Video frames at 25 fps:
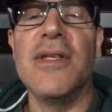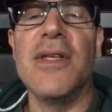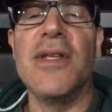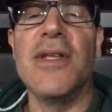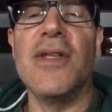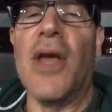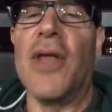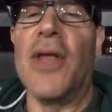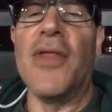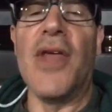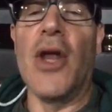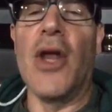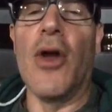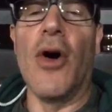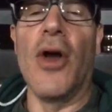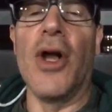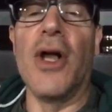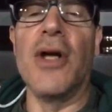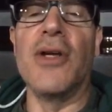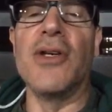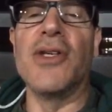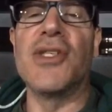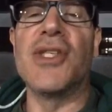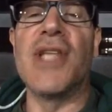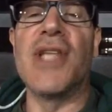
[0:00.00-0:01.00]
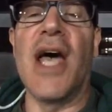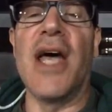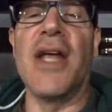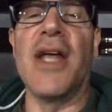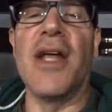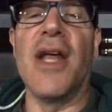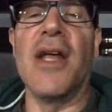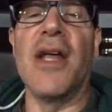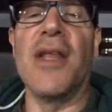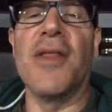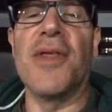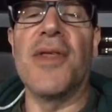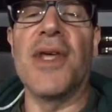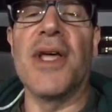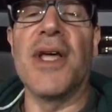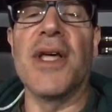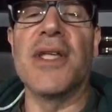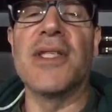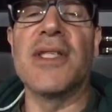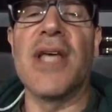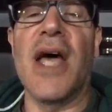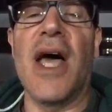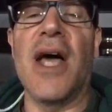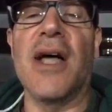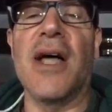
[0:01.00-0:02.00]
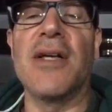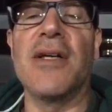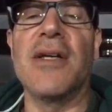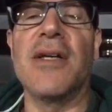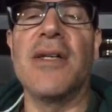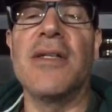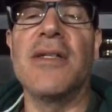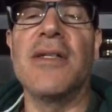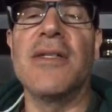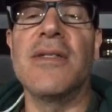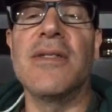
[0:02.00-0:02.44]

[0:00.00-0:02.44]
They don't understand anything. Exactly.